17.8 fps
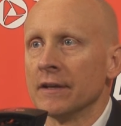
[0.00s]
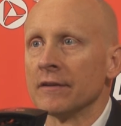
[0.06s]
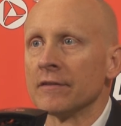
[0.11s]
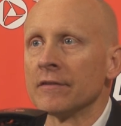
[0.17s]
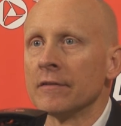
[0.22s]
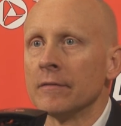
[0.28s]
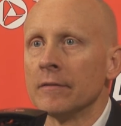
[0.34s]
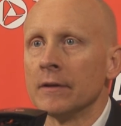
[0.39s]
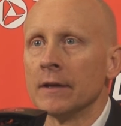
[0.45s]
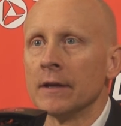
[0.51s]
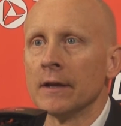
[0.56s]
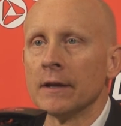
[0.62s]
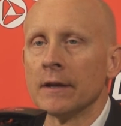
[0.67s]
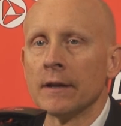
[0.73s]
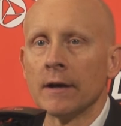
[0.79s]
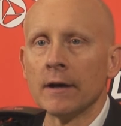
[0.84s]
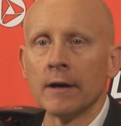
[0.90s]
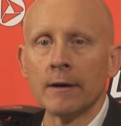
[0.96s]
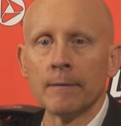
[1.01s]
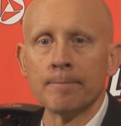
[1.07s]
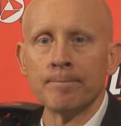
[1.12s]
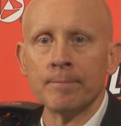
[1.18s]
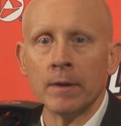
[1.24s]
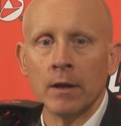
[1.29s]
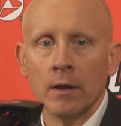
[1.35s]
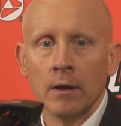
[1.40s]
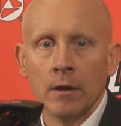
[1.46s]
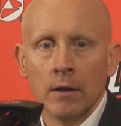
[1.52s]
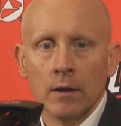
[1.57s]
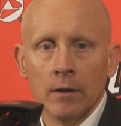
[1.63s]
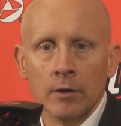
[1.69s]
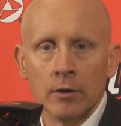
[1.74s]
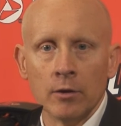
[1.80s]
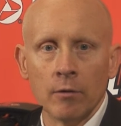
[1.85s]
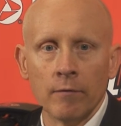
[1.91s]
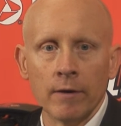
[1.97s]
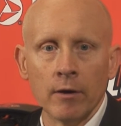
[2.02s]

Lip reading: is. And you know,